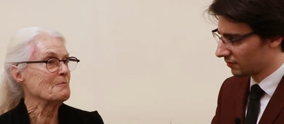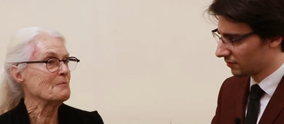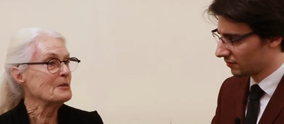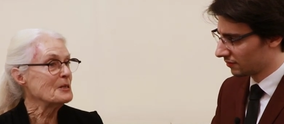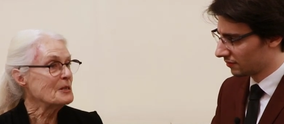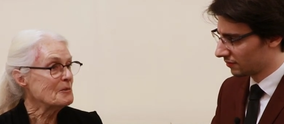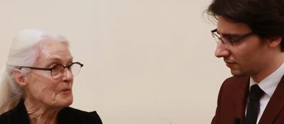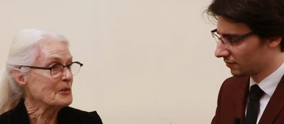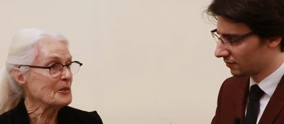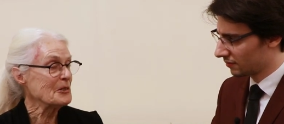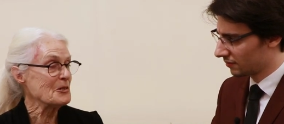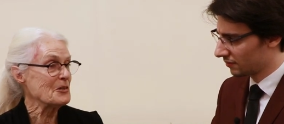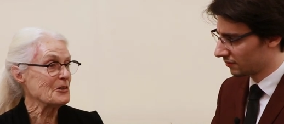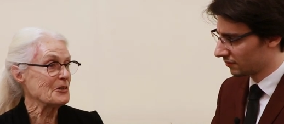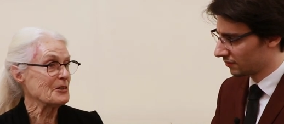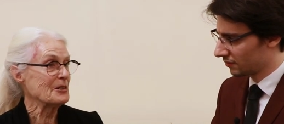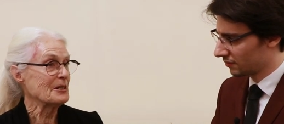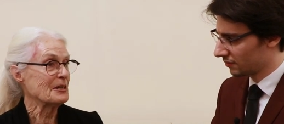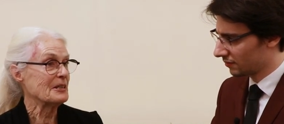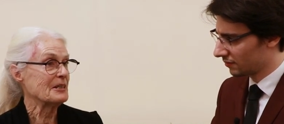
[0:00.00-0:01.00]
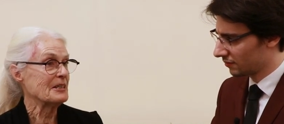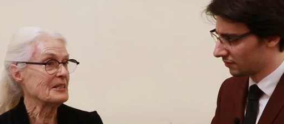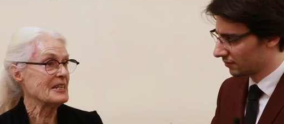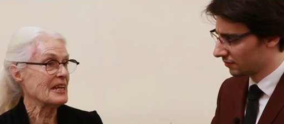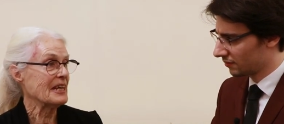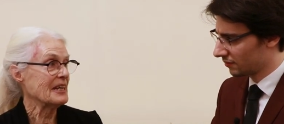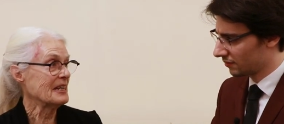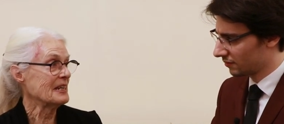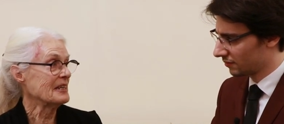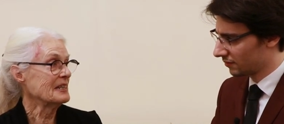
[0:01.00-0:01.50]
Speaker 1: pre-merger
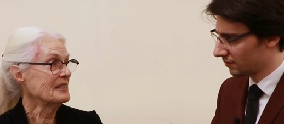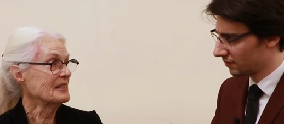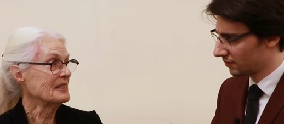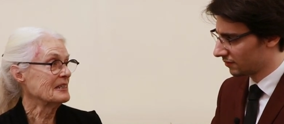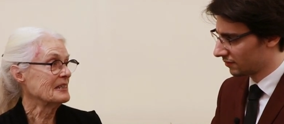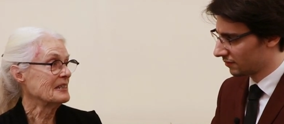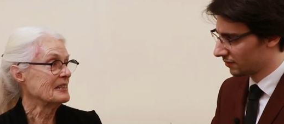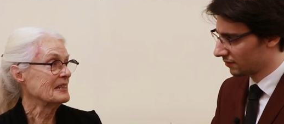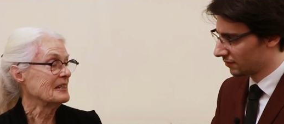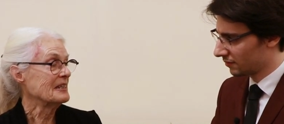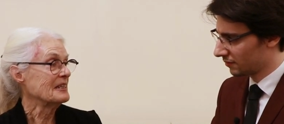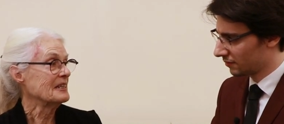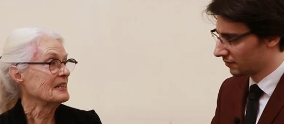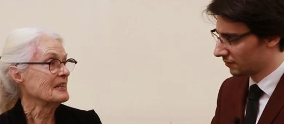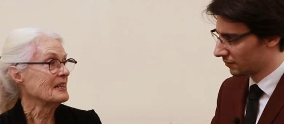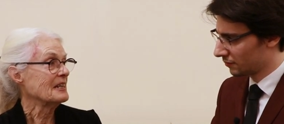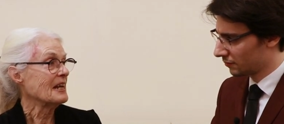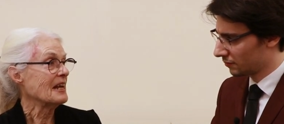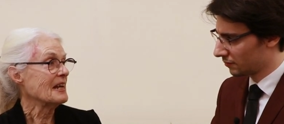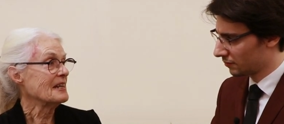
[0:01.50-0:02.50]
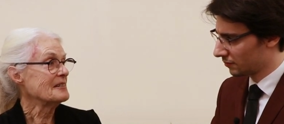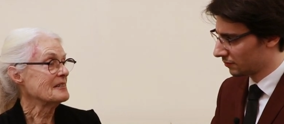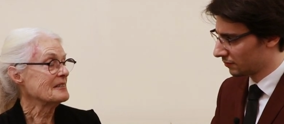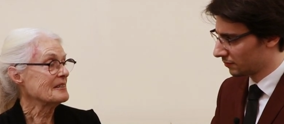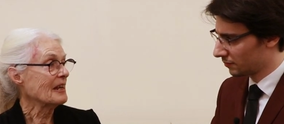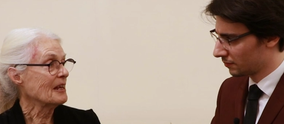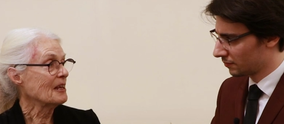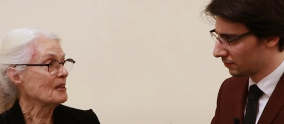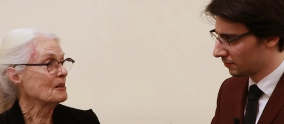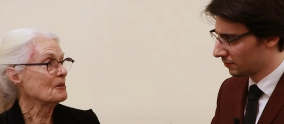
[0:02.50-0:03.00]
data and
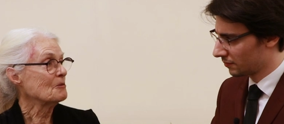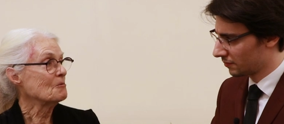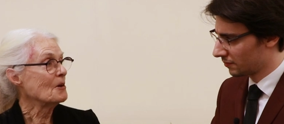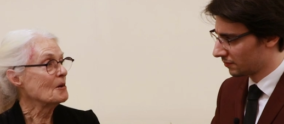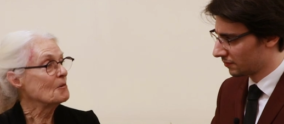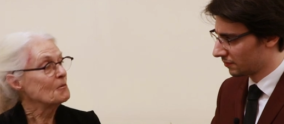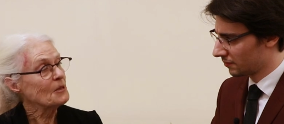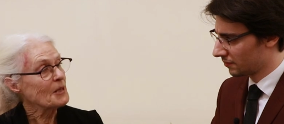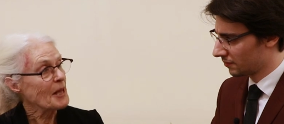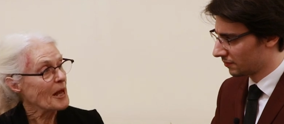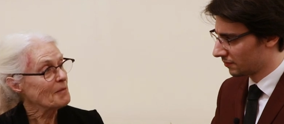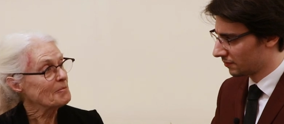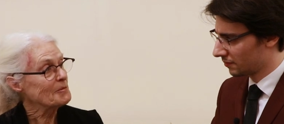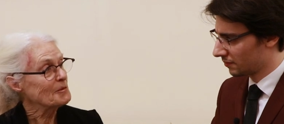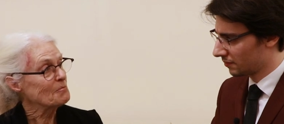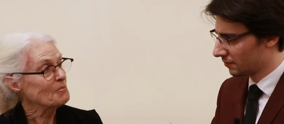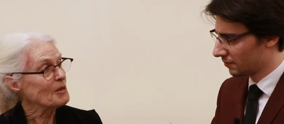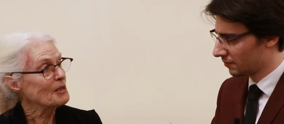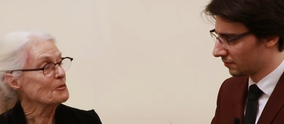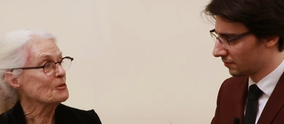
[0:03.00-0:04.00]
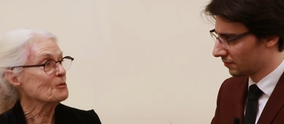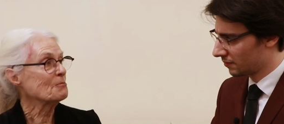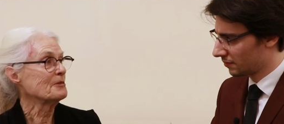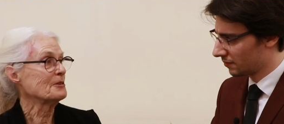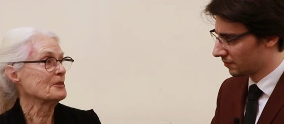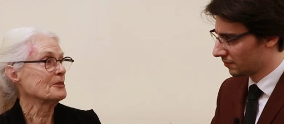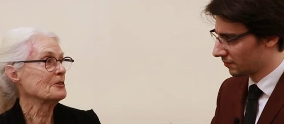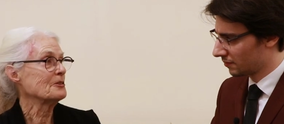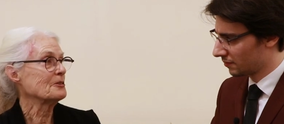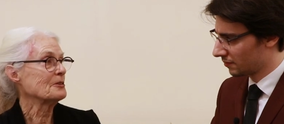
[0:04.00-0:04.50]
say what will happen
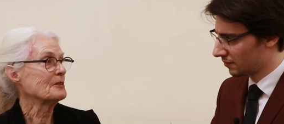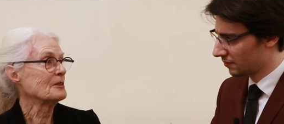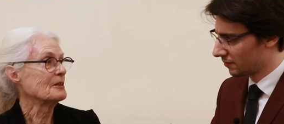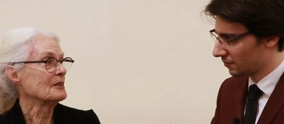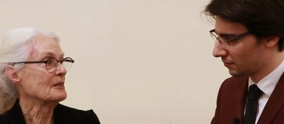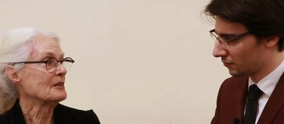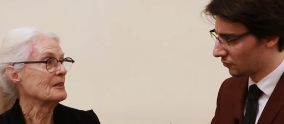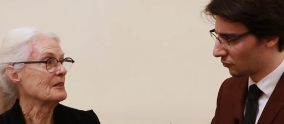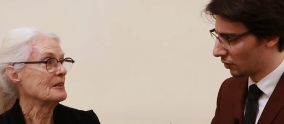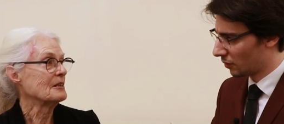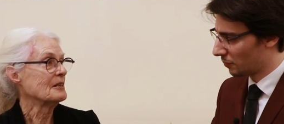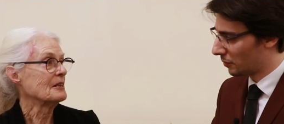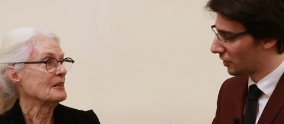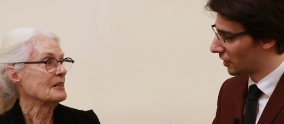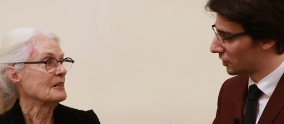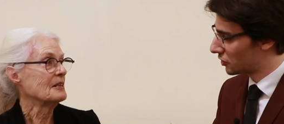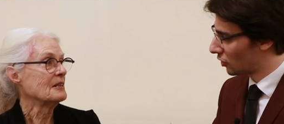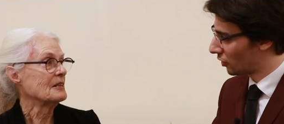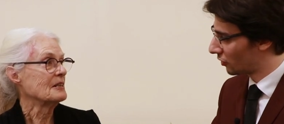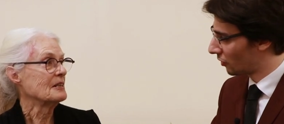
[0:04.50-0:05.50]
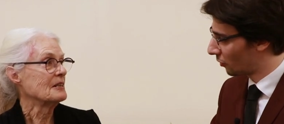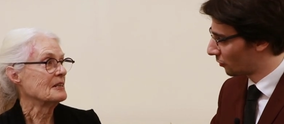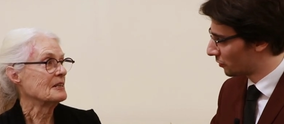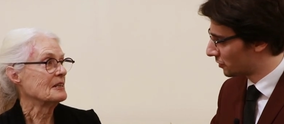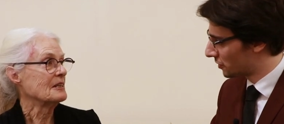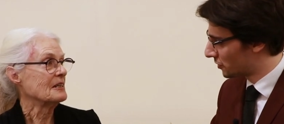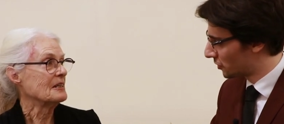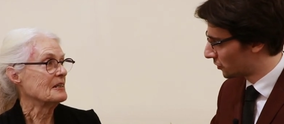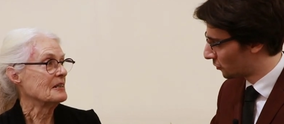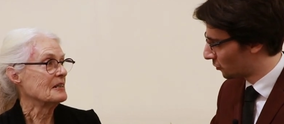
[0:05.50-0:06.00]
post-merger.
Speaker 2: Oh, but that's not
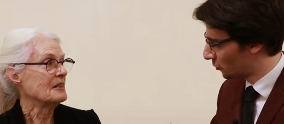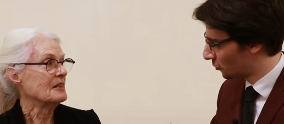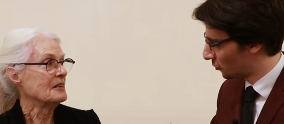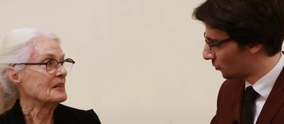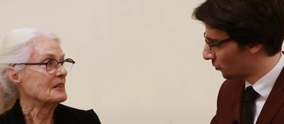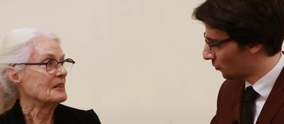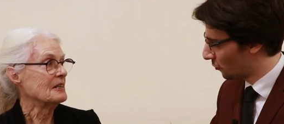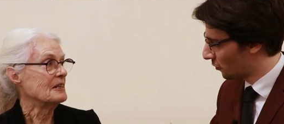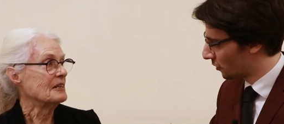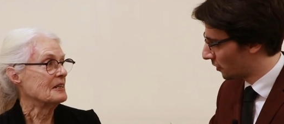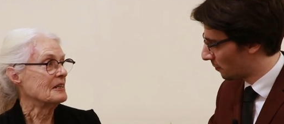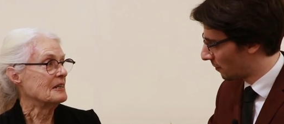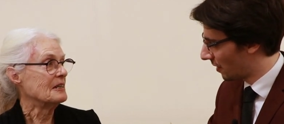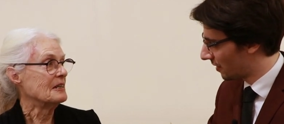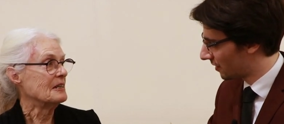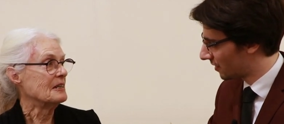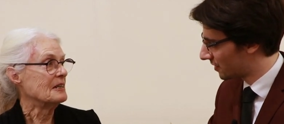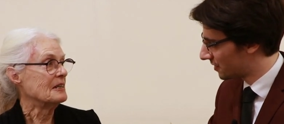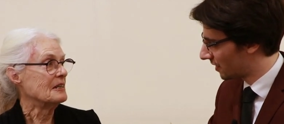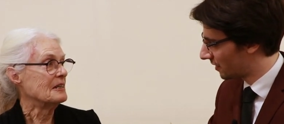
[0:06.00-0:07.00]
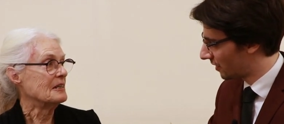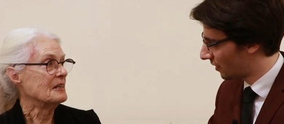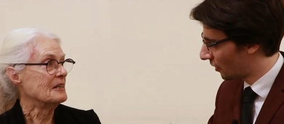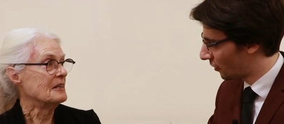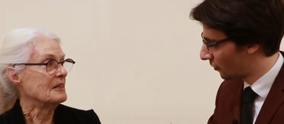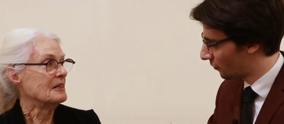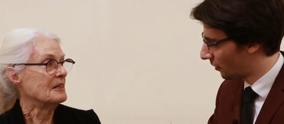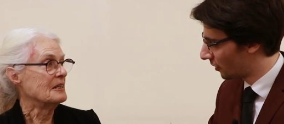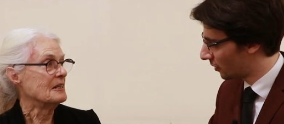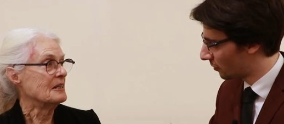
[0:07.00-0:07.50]
always easy to do with the methods that
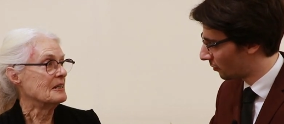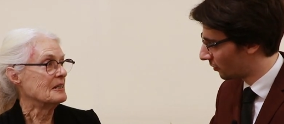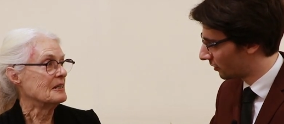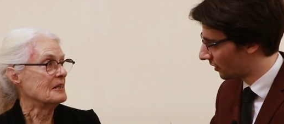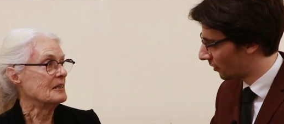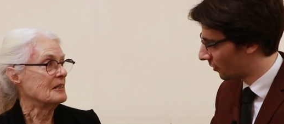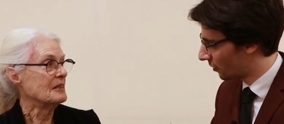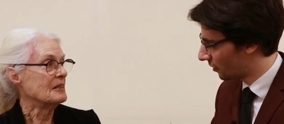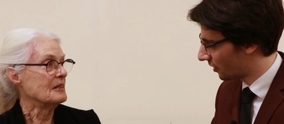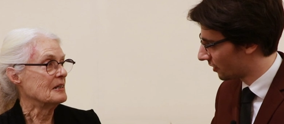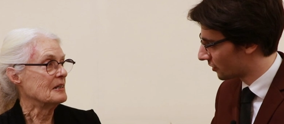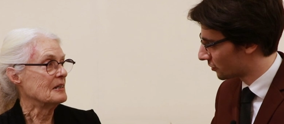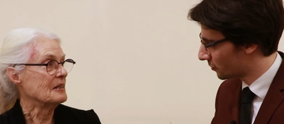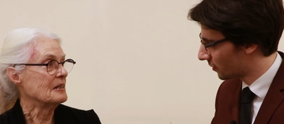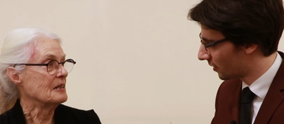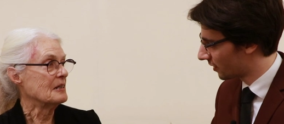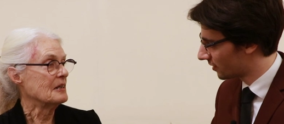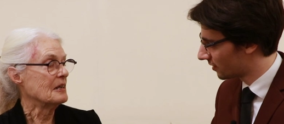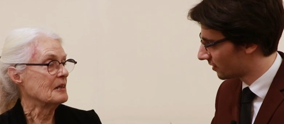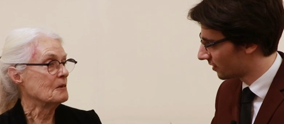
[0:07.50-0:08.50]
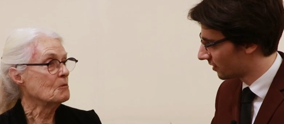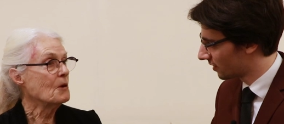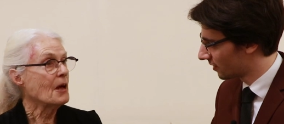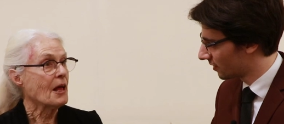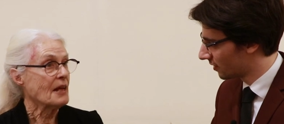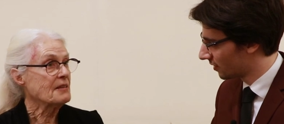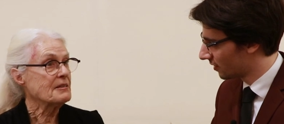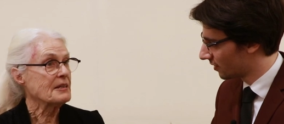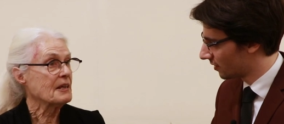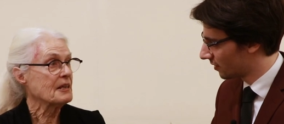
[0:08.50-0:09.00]
are available nowadays, right?
Speaker 1: Well,
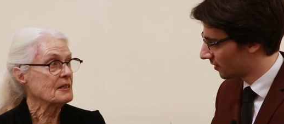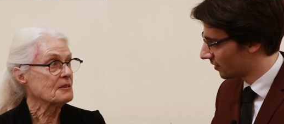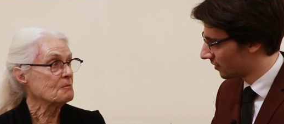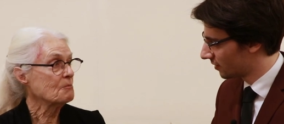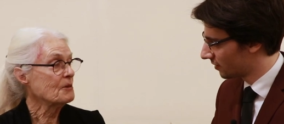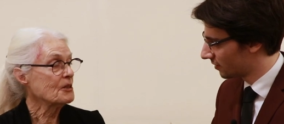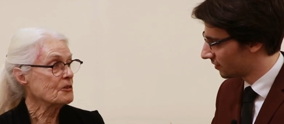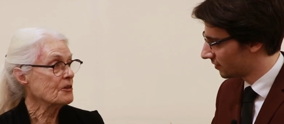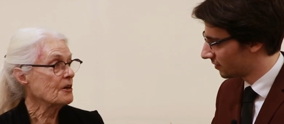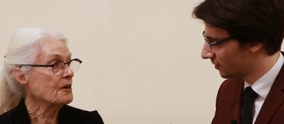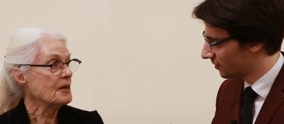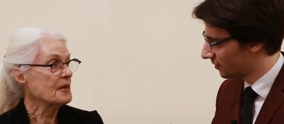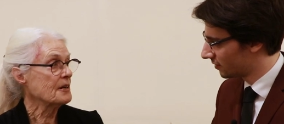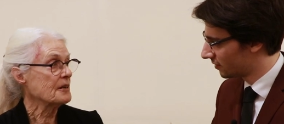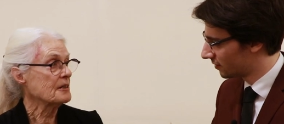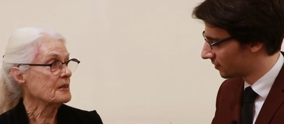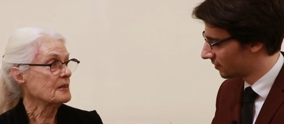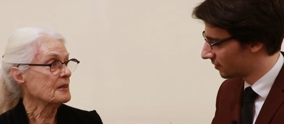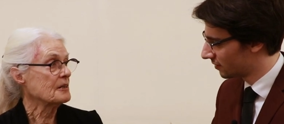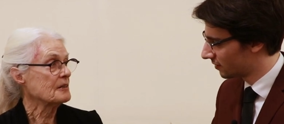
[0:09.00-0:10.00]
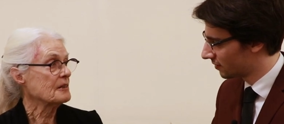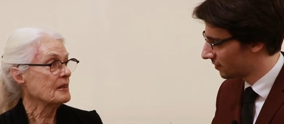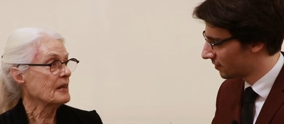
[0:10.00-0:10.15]
I say it's much harder